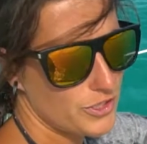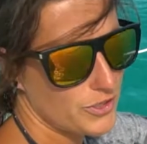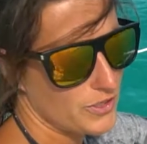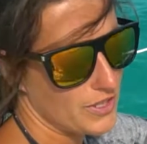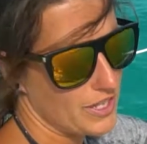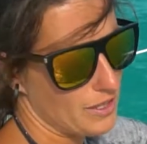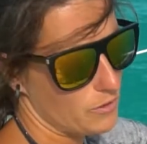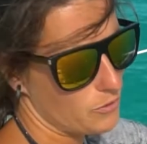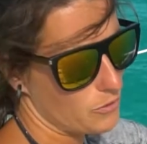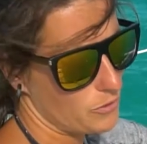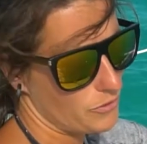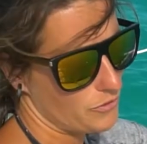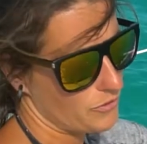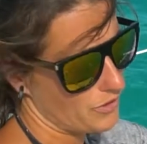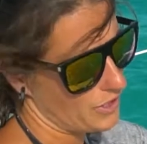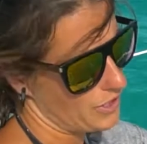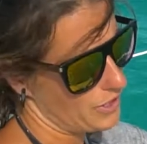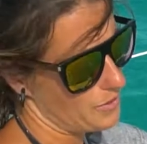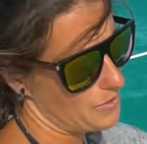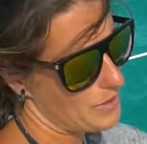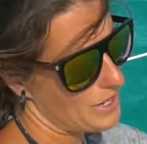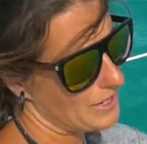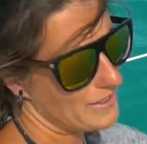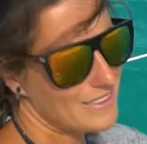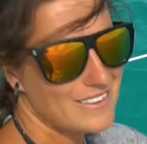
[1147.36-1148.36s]
so that we've got
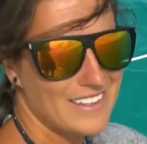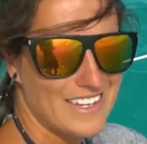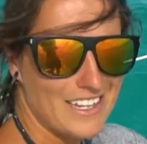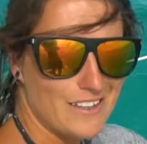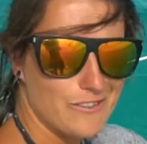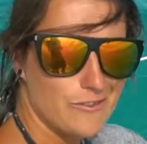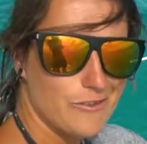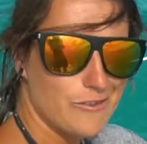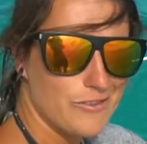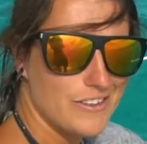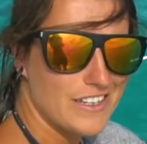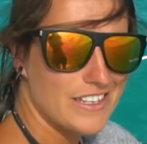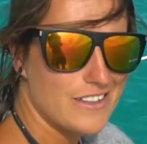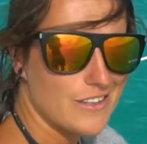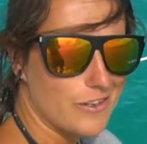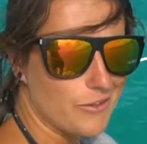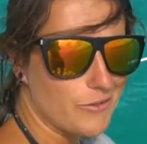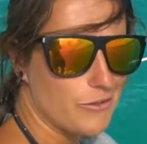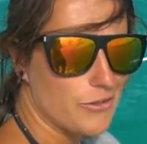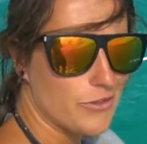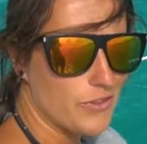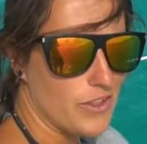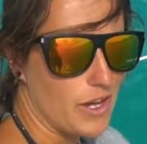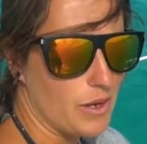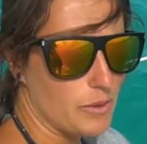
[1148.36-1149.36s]
about 10 feet of
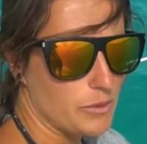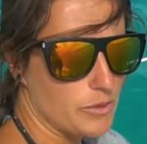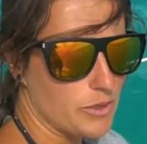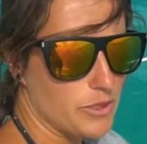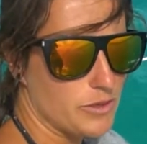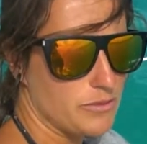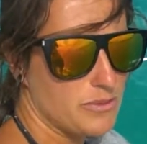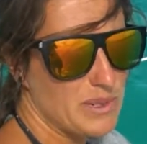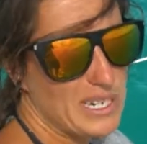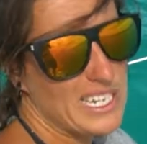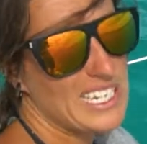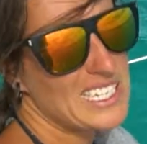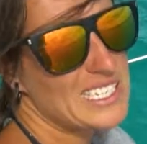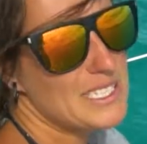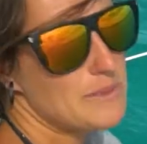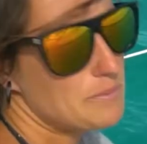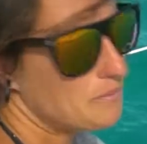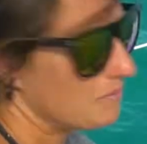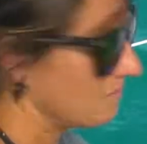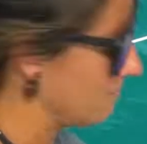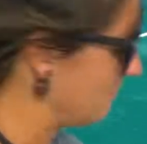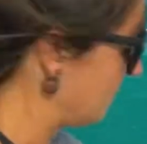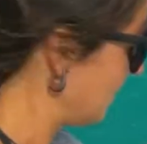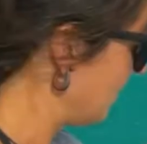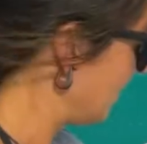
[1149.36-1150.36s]
snubber because
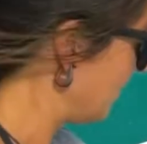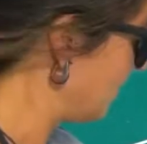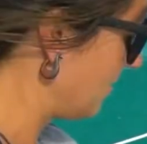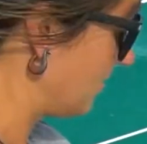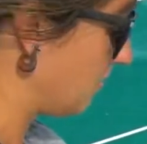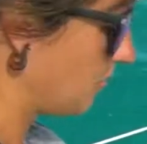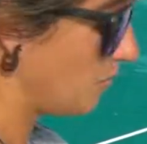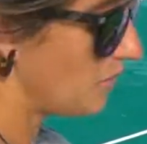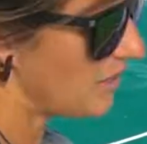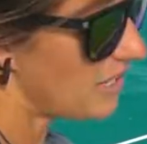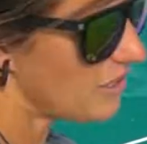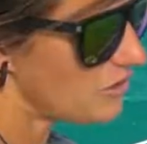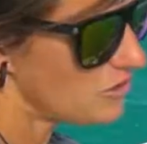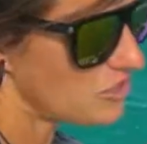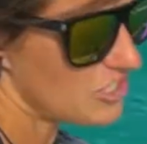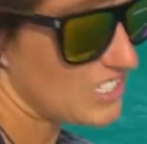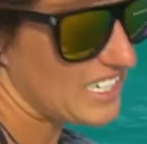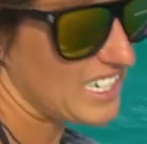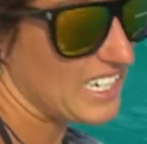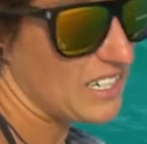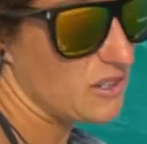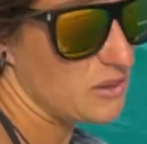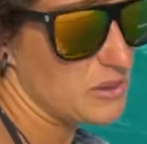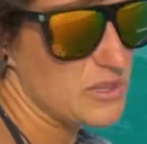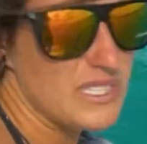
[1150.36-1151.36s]
we
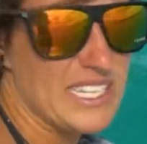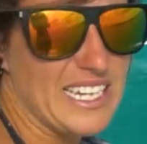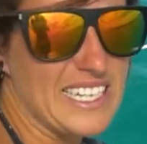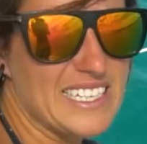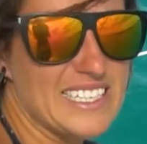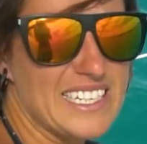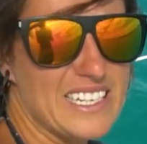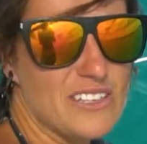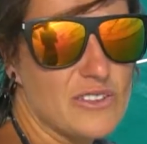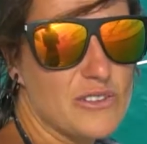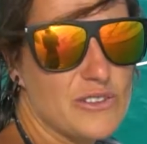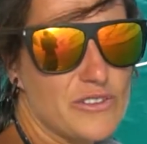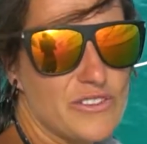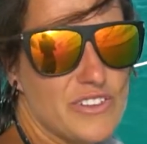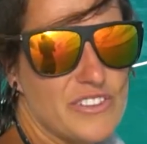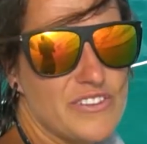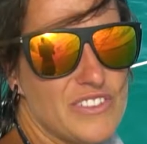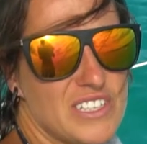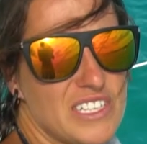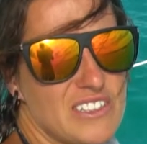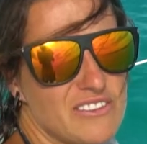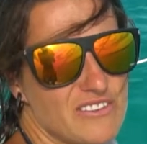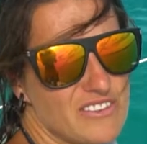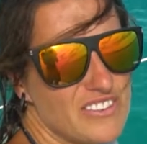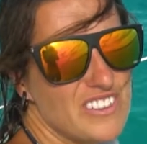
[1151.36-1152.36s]
usually use like 10 to
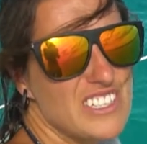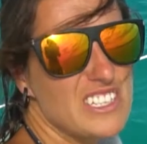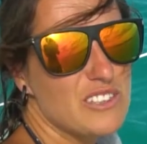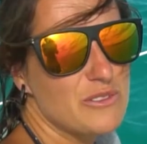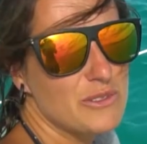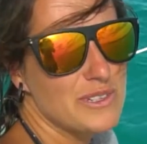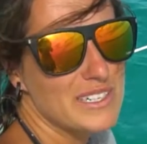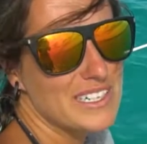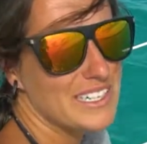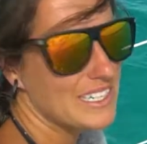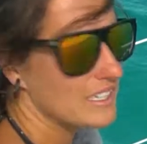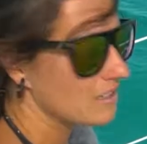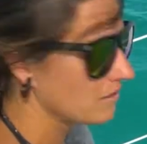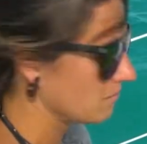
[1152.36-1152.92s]
15 feet really.